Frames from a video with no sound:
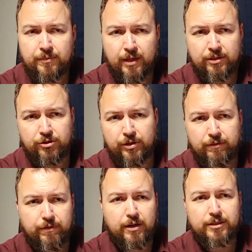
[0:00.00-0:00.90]
And so he
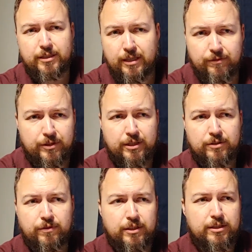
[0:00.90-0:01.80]
falls in love with
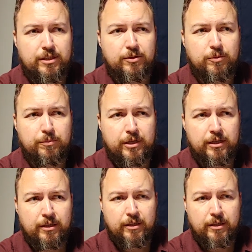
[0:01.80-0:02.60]
this Philistine woman